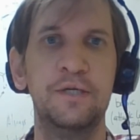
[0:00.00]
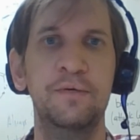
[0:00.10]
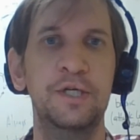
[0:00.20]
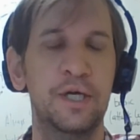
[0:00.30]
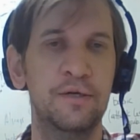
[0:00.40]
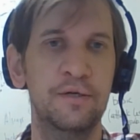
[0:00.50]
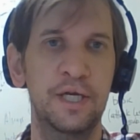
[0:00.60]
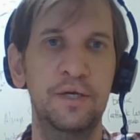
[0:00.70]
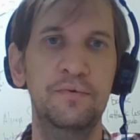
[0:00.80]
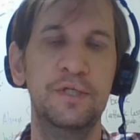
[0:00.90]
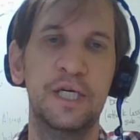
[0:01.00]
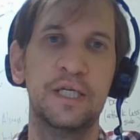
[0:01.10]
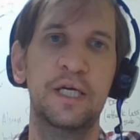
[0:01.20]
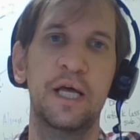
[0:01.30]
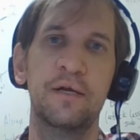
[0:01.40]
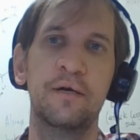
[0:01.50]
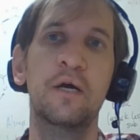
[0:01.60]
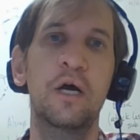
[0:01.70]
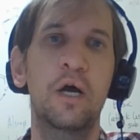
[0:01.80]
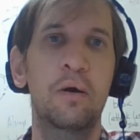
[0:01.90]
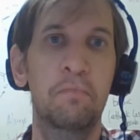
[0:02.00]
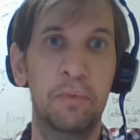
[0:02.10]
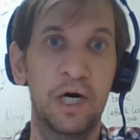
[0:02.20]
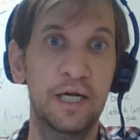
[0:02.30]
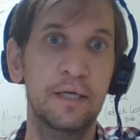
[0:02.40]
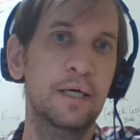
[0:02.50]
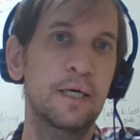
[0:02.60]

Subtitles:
to each other and they do stick together, but